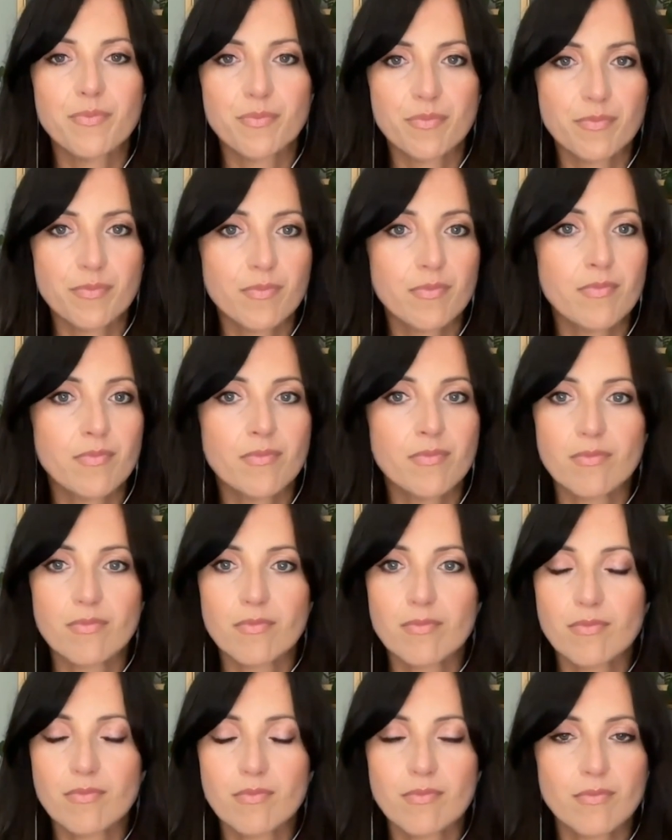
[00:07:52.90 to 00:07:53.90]

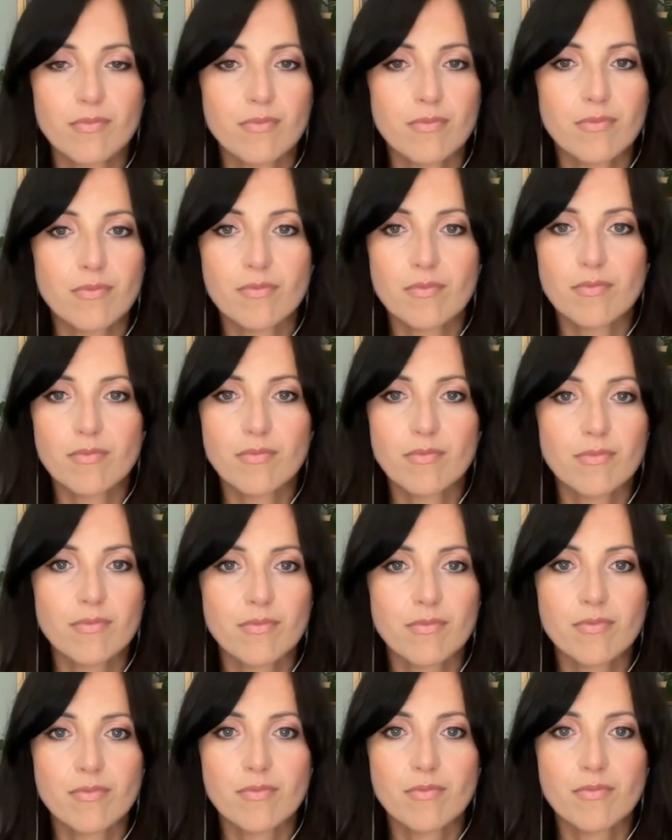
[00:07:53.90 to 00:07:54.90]

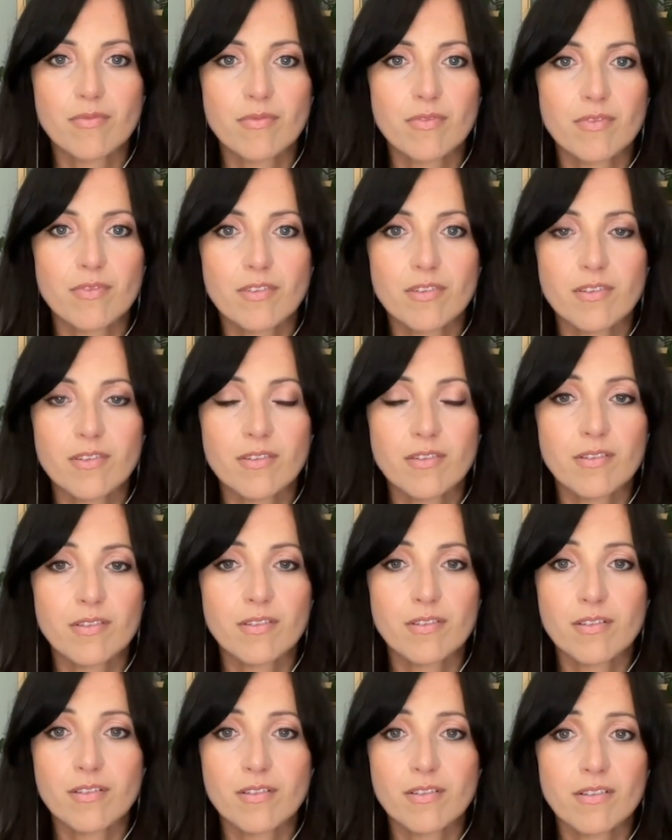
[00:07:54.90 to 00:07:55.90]

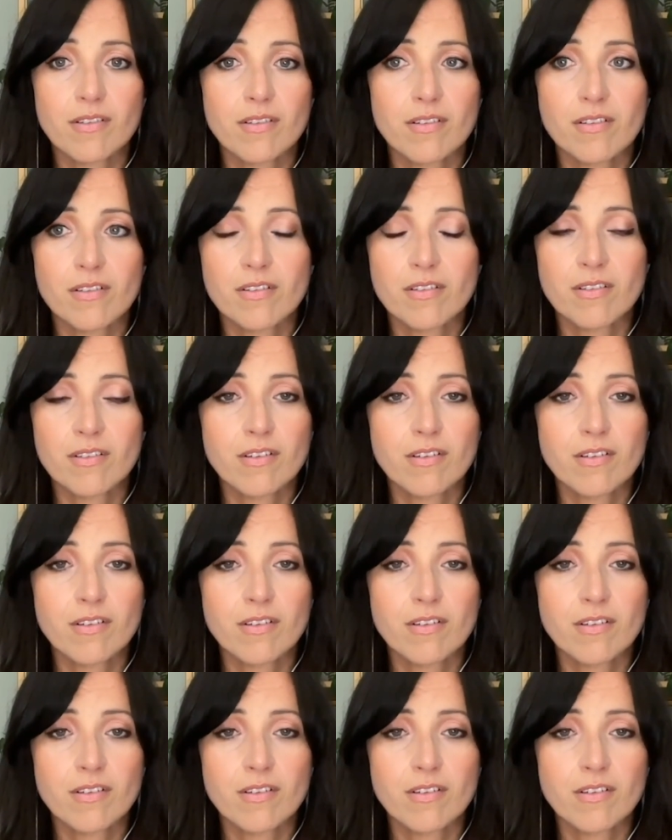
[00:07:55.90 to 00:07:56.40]
This person isn't speaking.